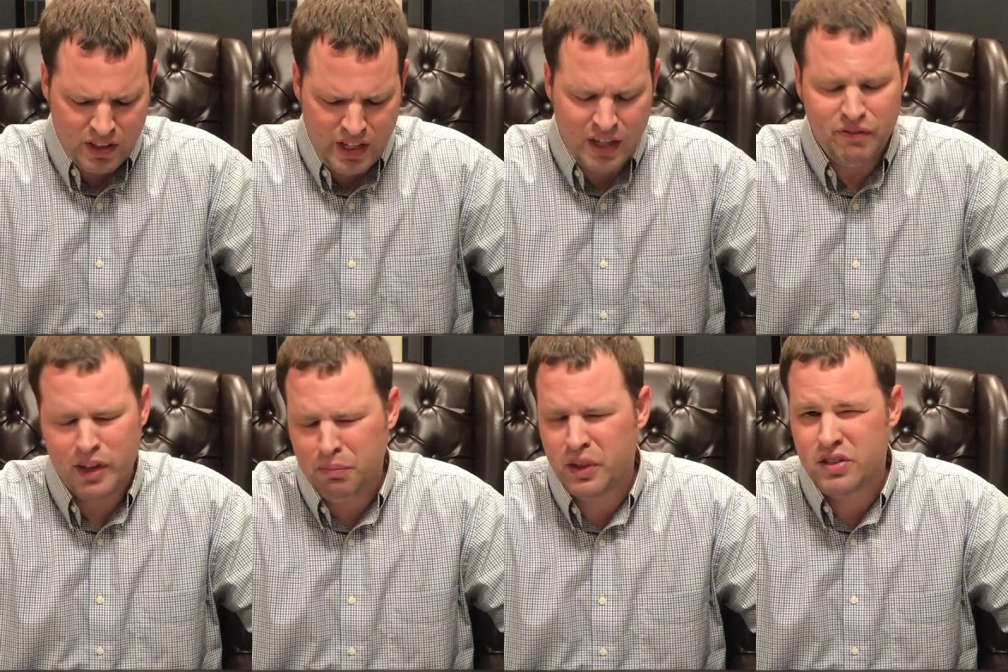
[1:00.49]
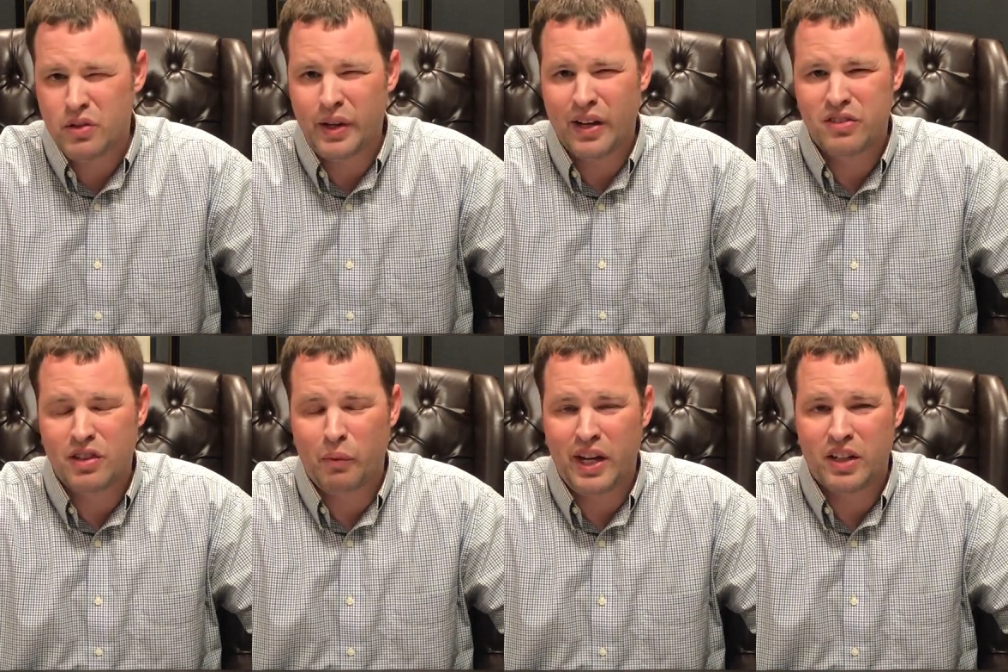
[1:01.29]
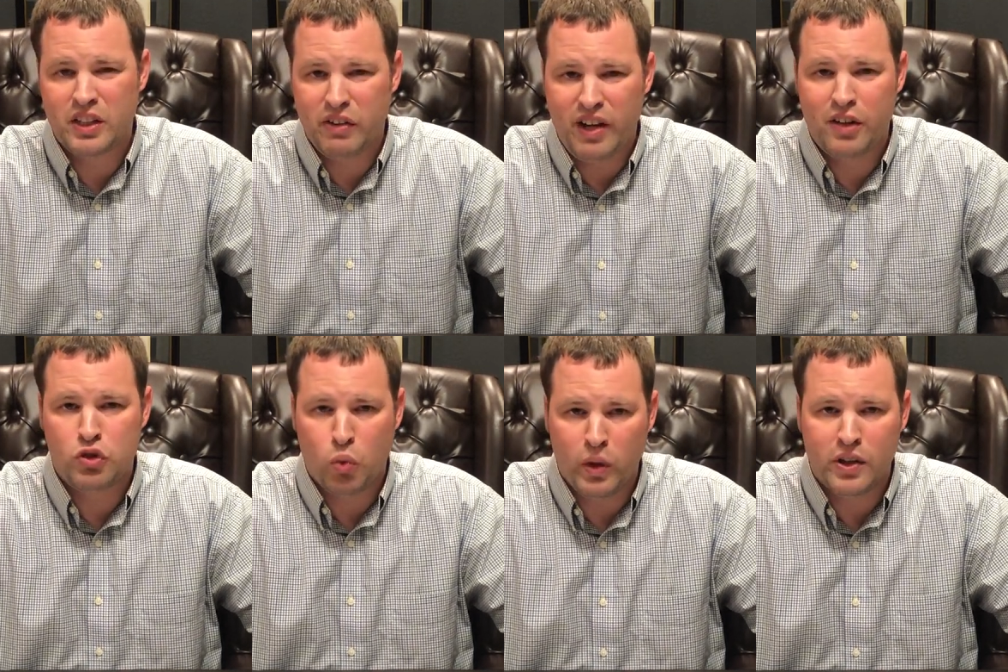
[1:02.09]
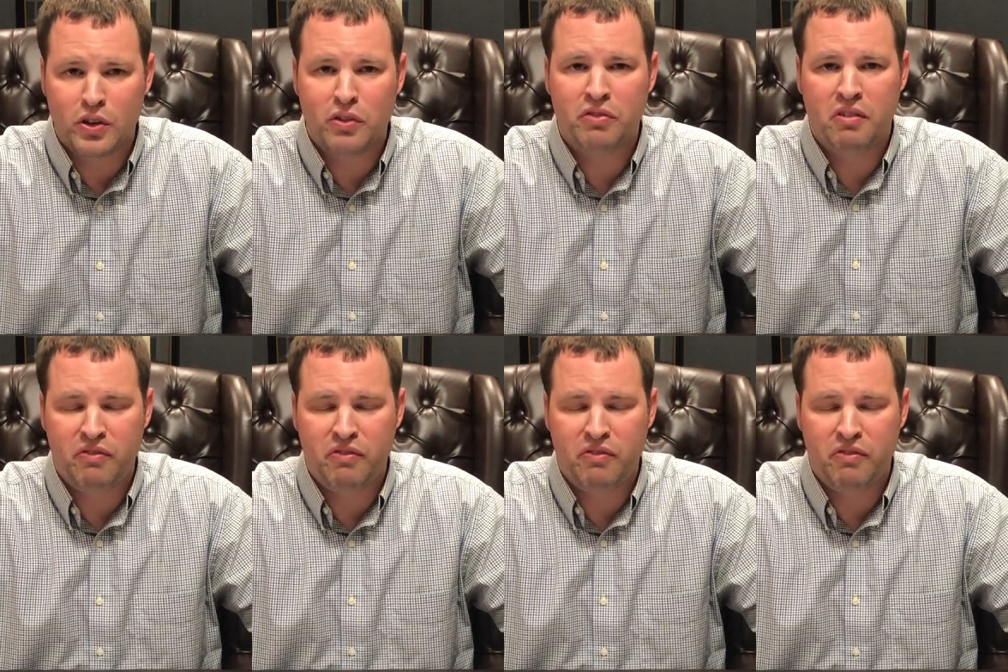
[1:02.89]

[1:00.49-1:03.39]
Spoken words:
And I'm very pleased to announce that we actually have had 12